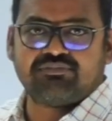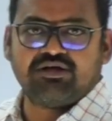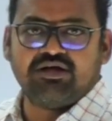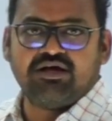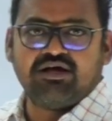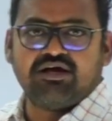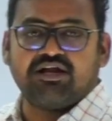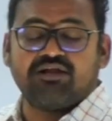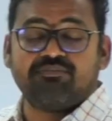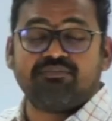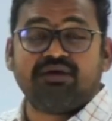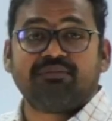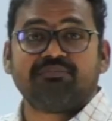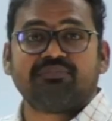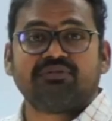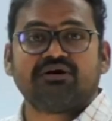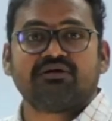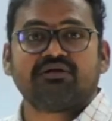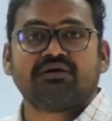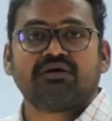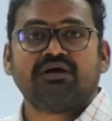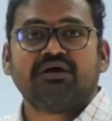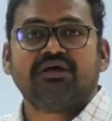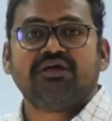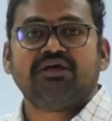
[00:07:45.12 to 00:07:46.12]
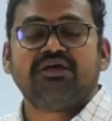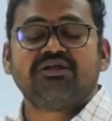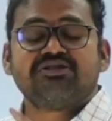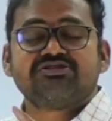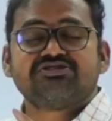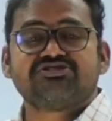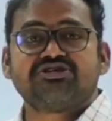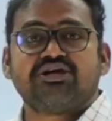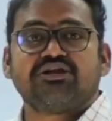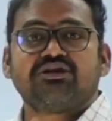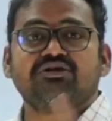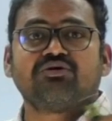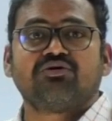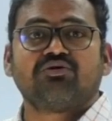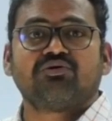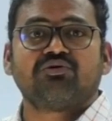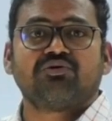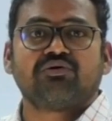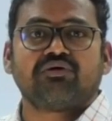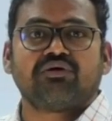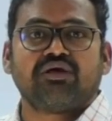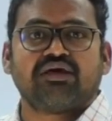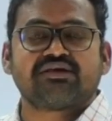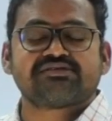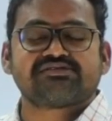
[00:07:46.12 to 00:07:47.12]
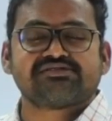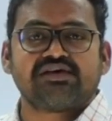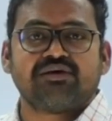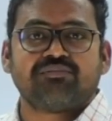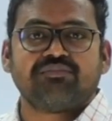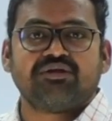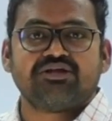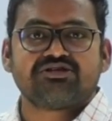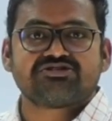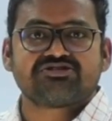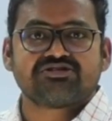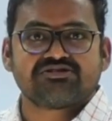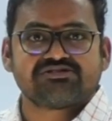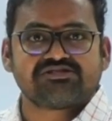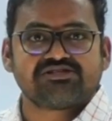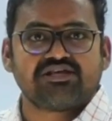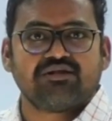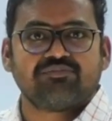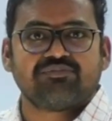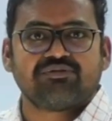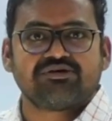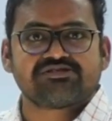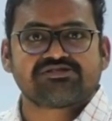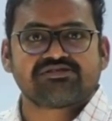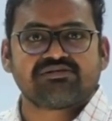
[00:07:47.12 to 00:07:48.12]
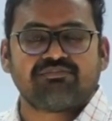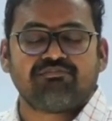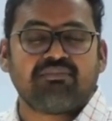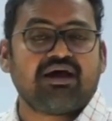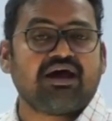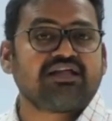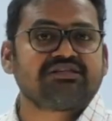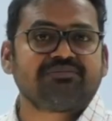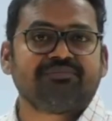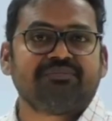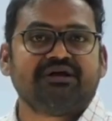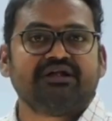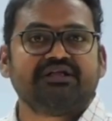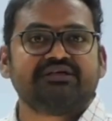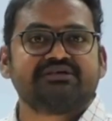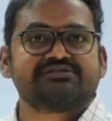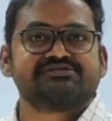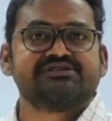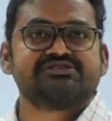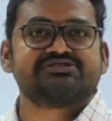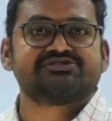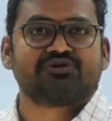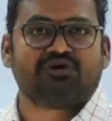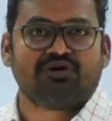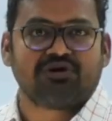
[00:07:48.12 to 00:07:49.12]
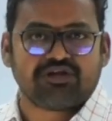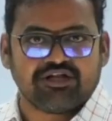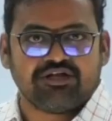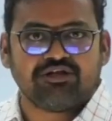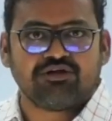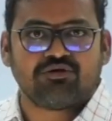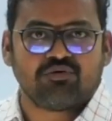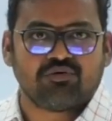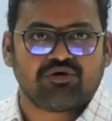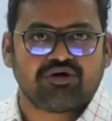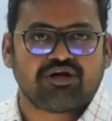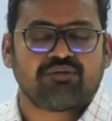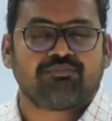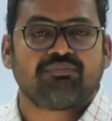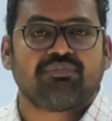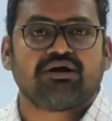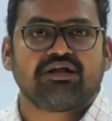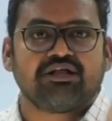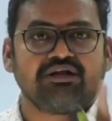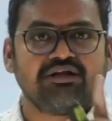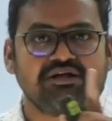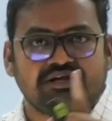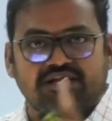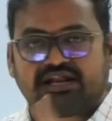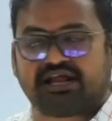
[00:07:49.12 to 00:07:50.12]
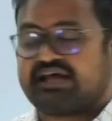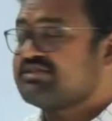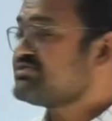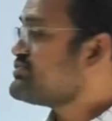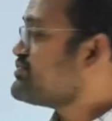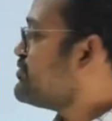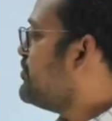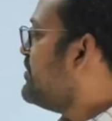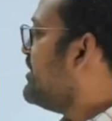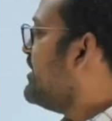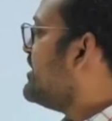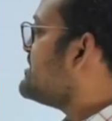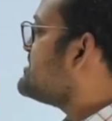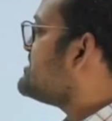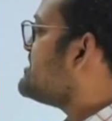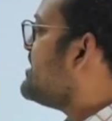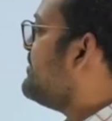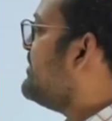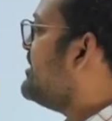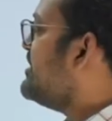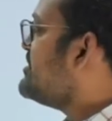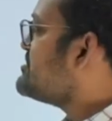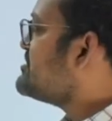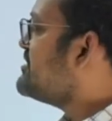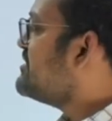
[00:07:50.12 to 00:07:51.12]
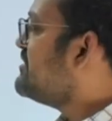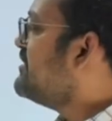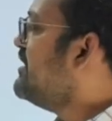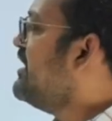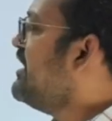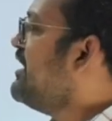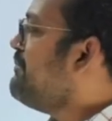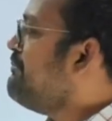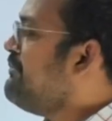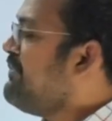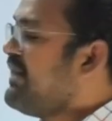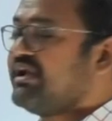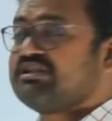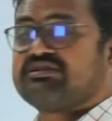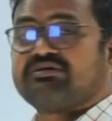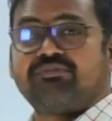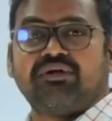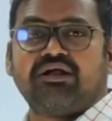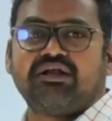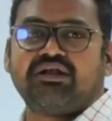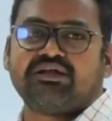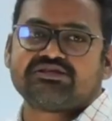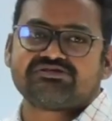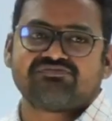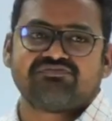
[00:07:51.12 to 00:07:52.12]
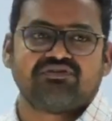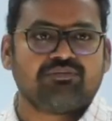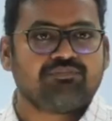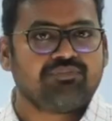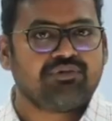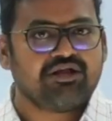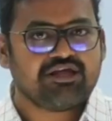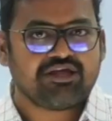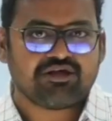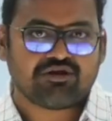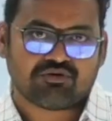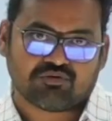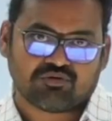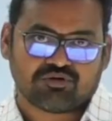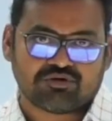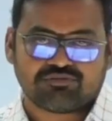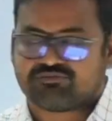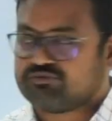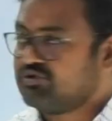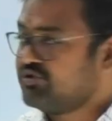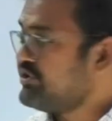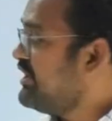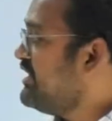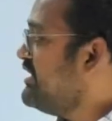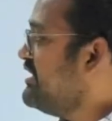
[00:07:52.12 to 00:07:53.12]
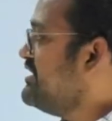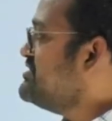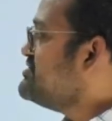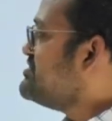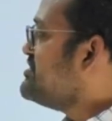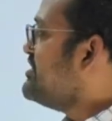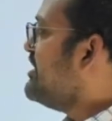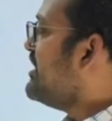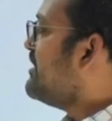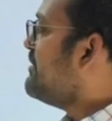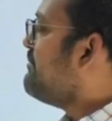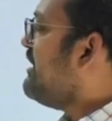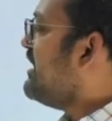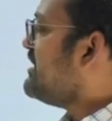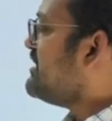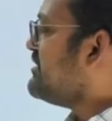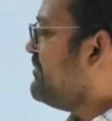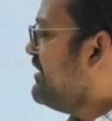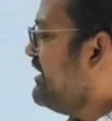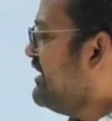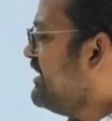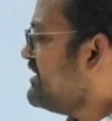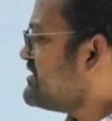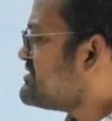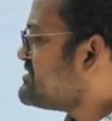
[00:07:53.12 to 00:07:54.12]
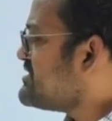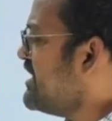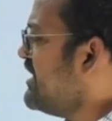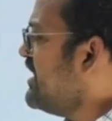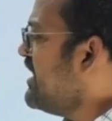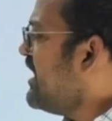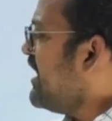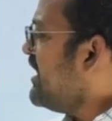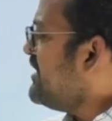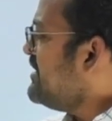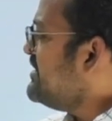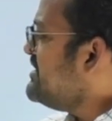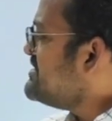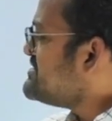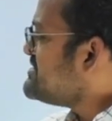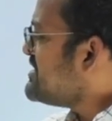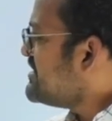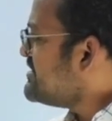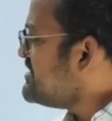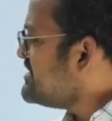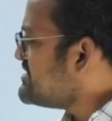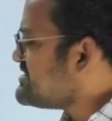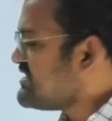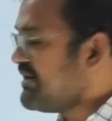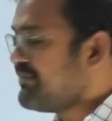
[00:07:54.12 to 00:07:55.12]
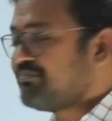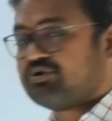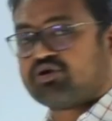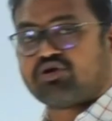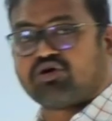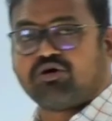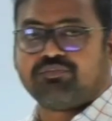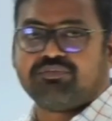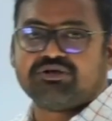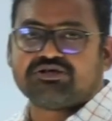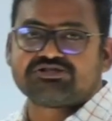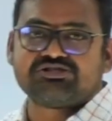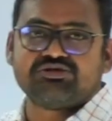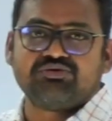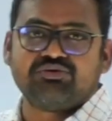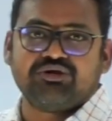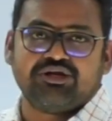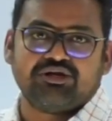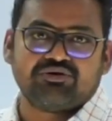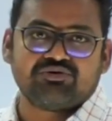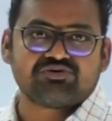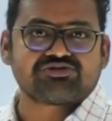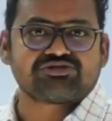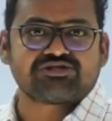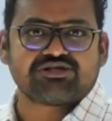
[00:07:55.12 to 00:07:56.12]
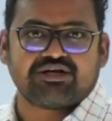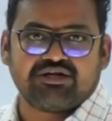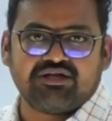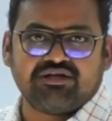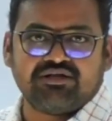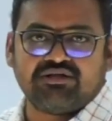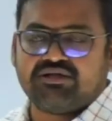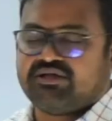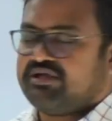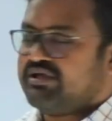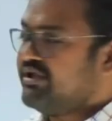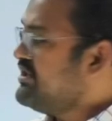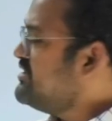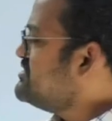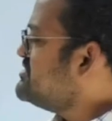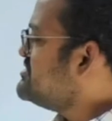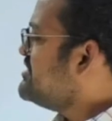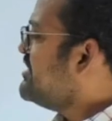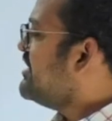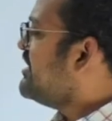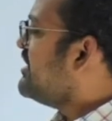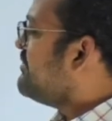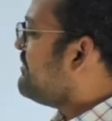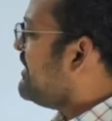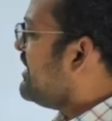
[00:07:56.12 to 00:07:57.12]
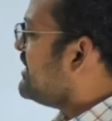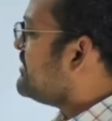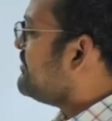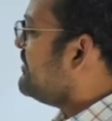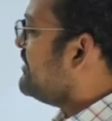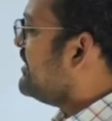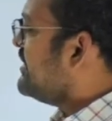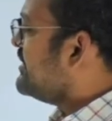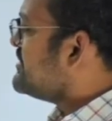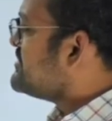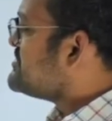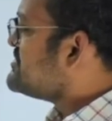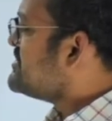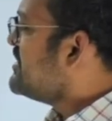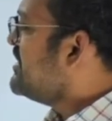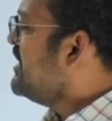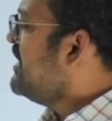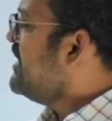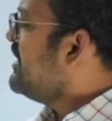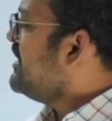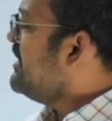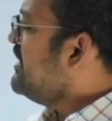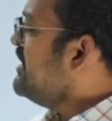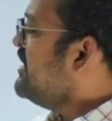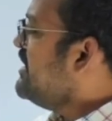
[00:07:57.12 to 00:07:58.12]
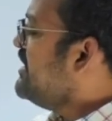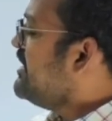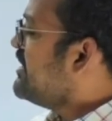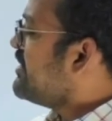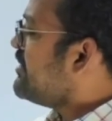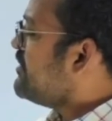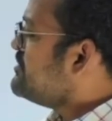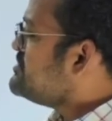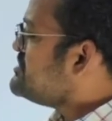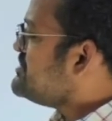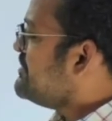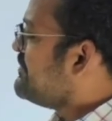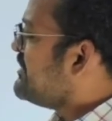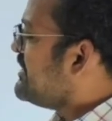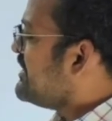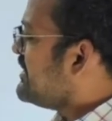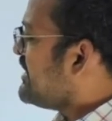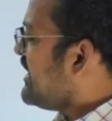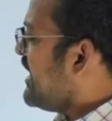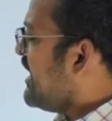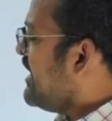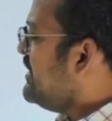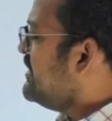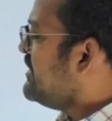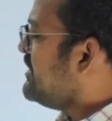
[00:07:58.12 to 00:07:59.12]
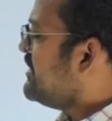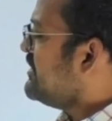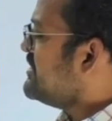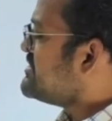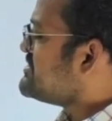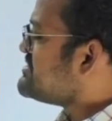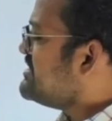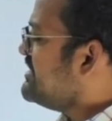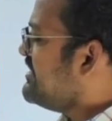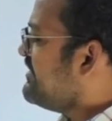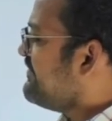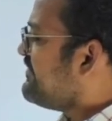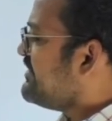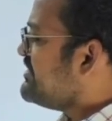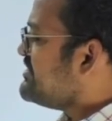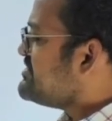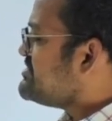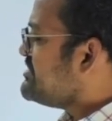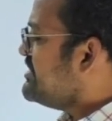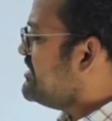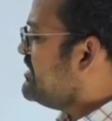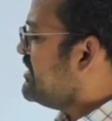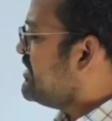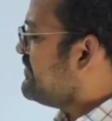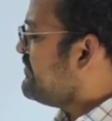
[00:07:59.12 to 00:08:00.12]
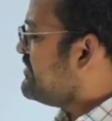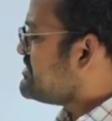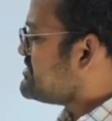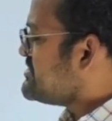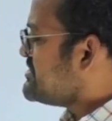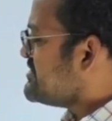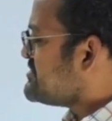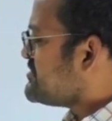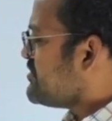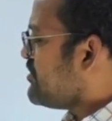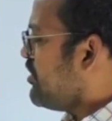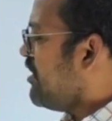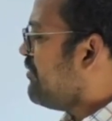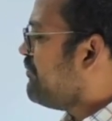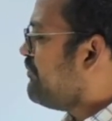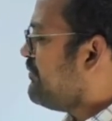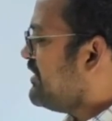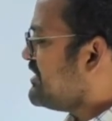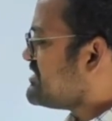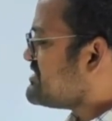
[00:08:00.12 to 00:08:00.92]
Remember, in GenCo examination syllabus, mathematics is not included, but in Transco examination, mathematics will play a role. Okay. Engineering mathematics. And these are the subtopics you need to study in engineering mathematics: linear algebra, calculus, differential equations, complex